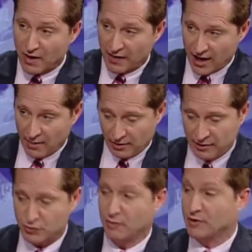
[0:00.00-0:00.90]
by the cable
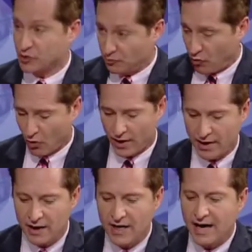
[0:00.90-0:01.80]
industry, but
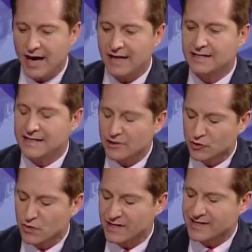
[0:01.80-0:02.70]
supported, and it
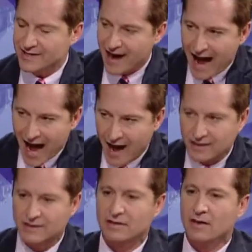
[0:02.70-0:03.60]
deals with a
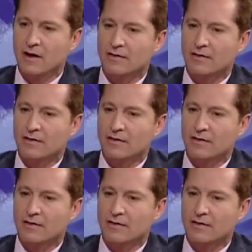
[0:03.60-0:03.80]
tax